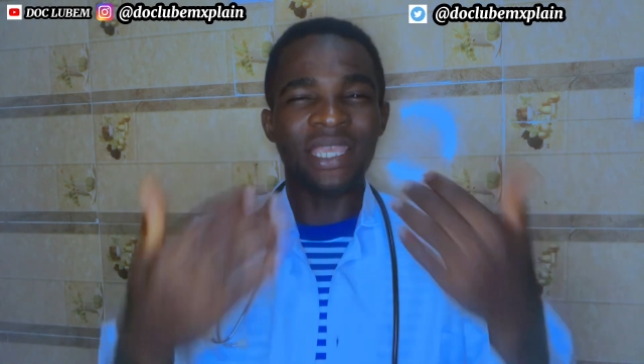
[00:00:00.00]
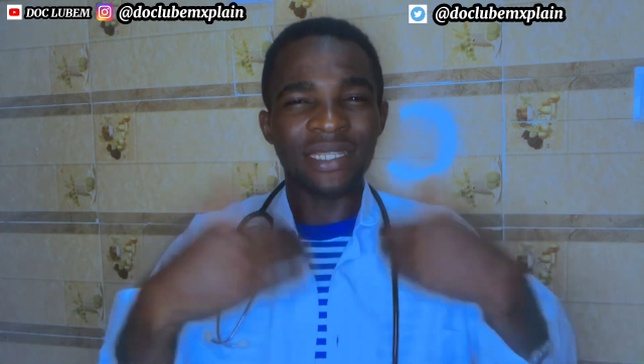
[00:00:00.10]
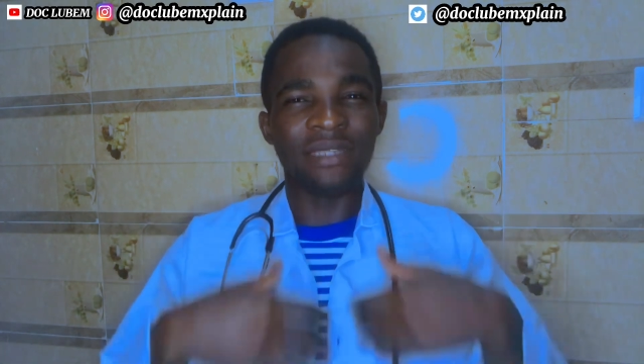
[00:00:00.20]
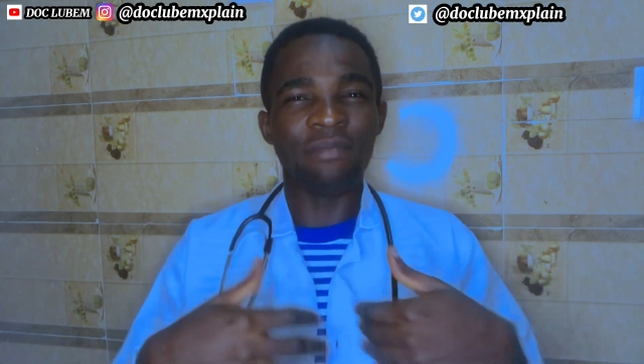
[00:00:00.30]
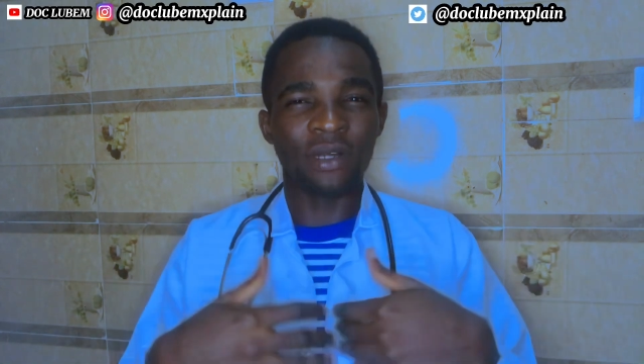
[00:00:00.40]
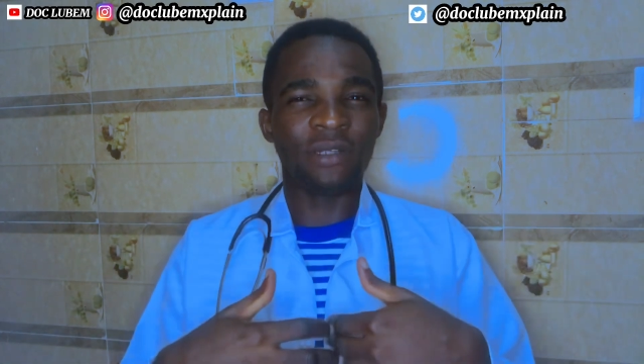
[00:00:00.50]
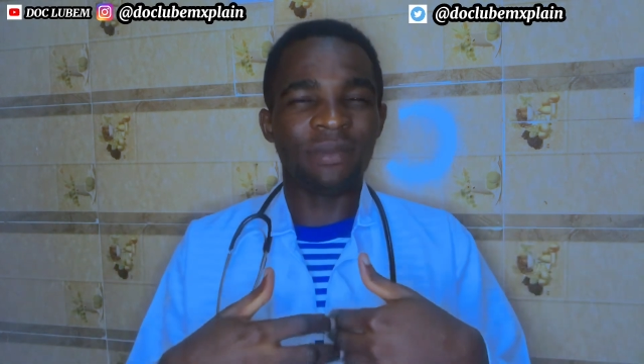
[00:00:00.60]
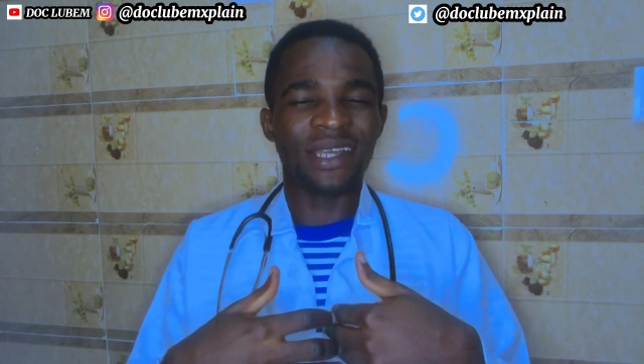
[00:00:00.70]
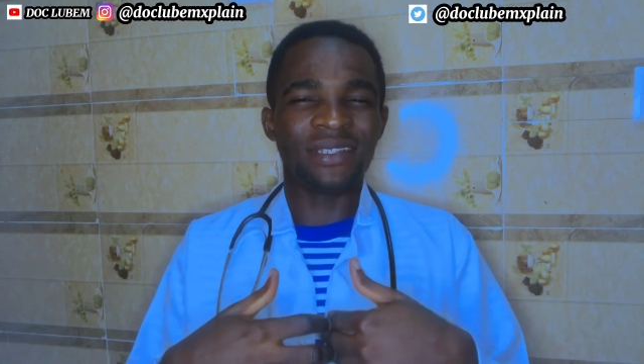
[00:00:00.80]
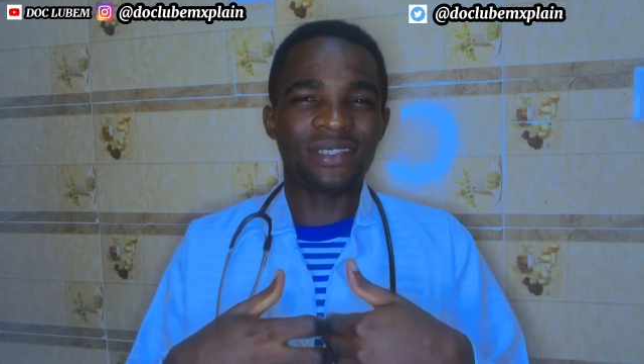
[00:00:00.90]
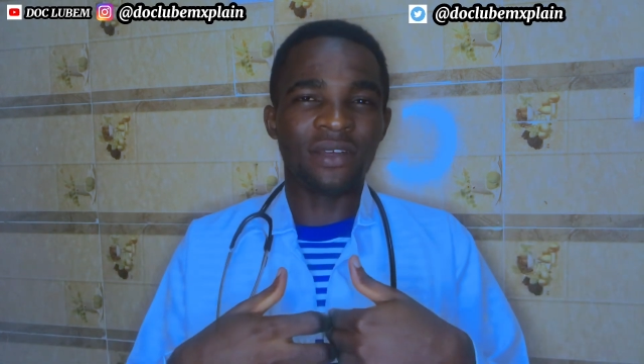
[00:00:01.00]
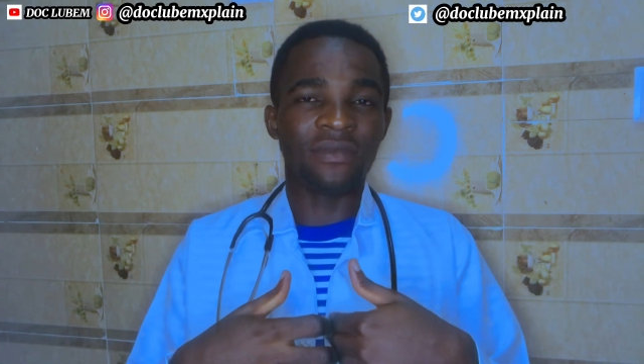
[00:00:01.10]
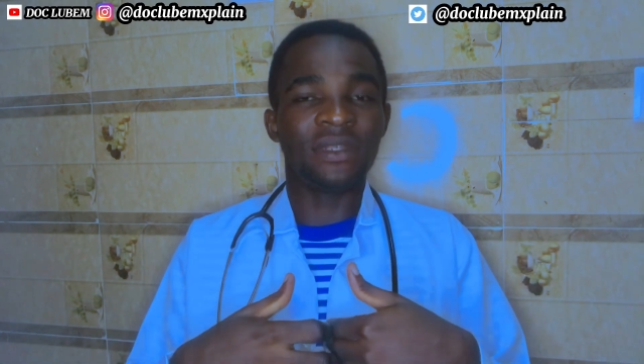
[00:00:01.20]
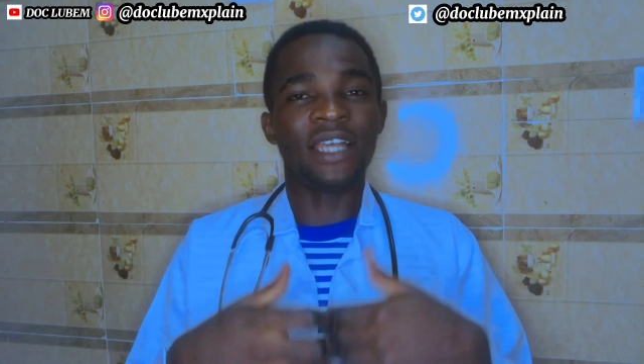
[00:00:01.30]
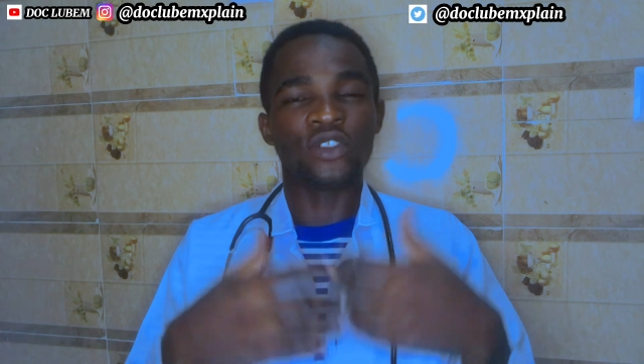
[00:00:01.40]
in the body by
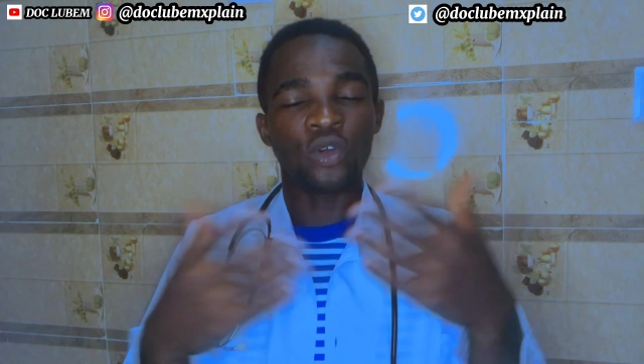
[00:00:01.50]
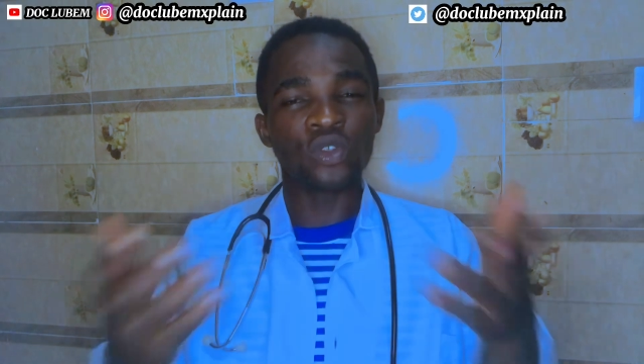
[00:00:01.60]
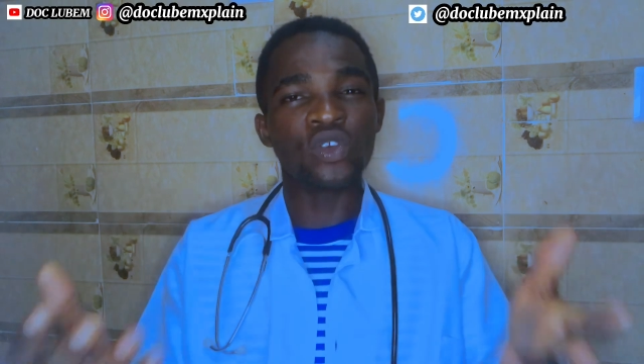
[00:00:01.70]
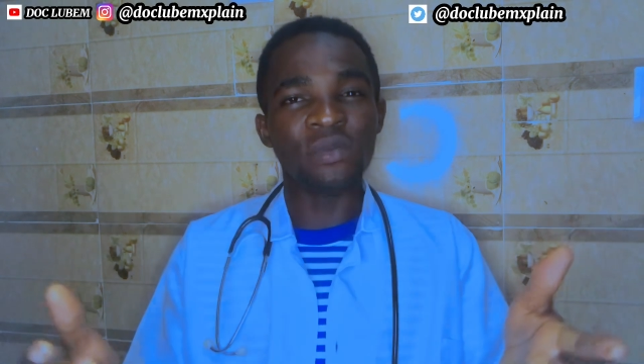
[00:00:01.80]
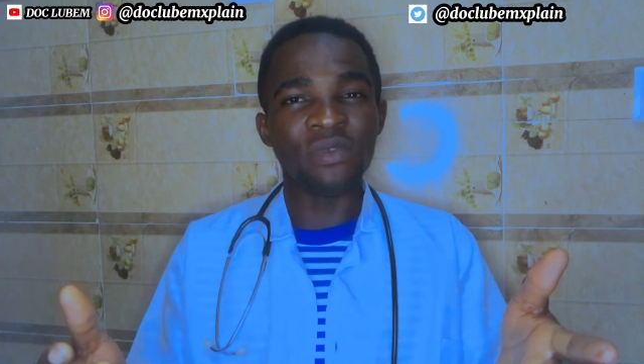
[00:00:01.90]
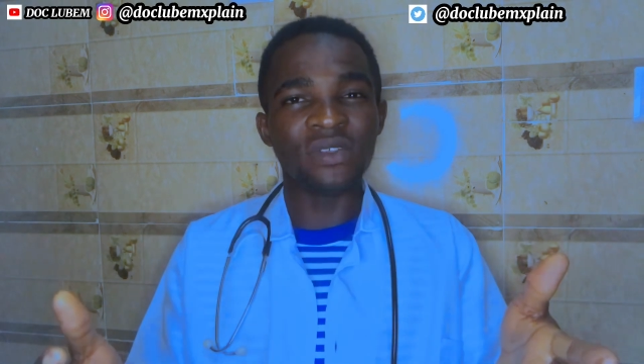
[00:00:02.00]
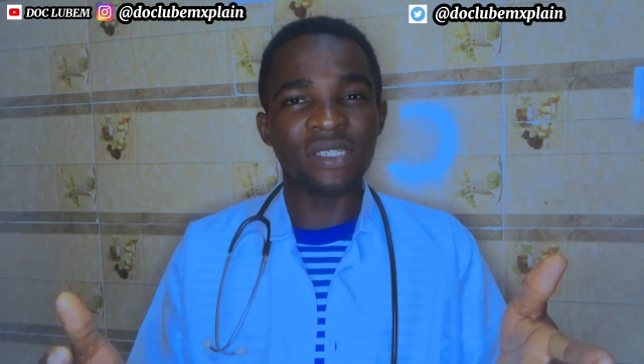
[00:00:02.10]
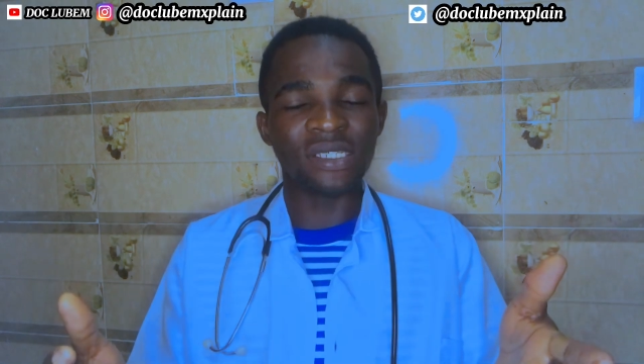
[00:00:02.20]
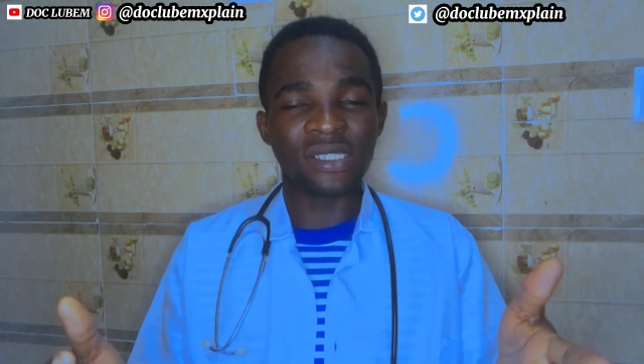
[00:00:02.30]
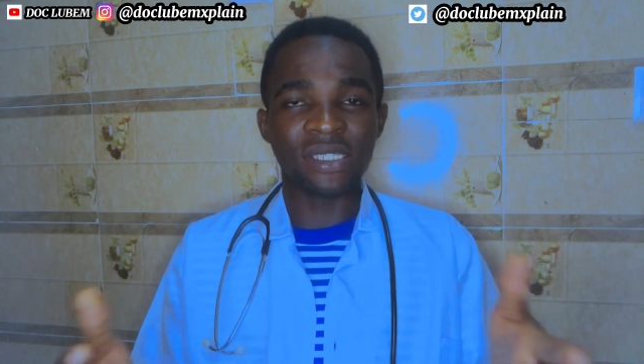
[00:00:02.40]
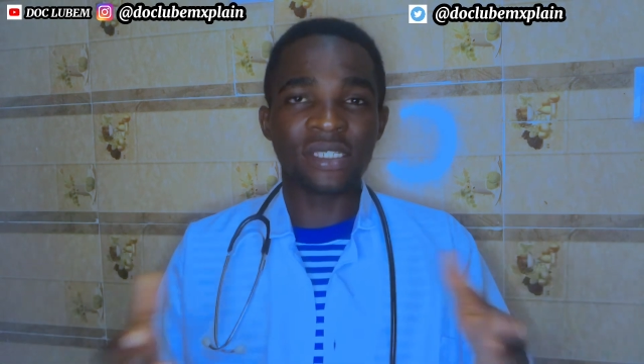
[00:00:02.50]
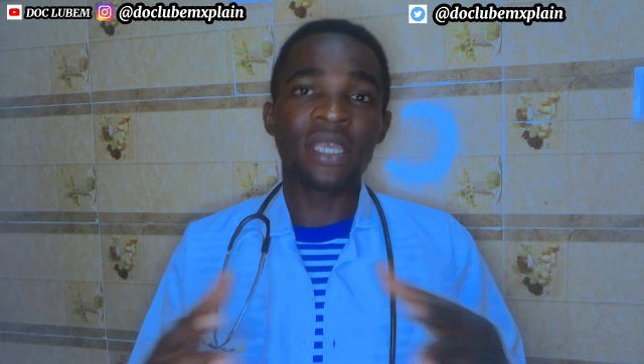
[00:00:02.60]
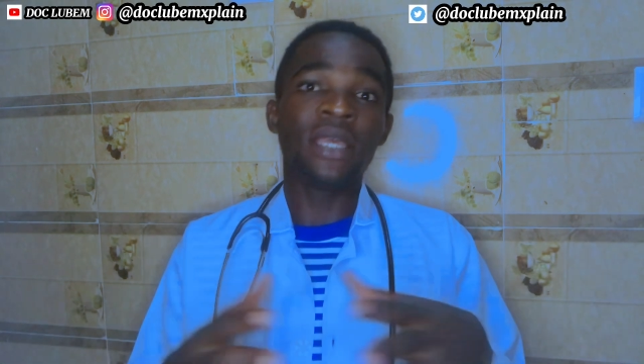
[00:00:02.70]
itself. That's autoimmune disease.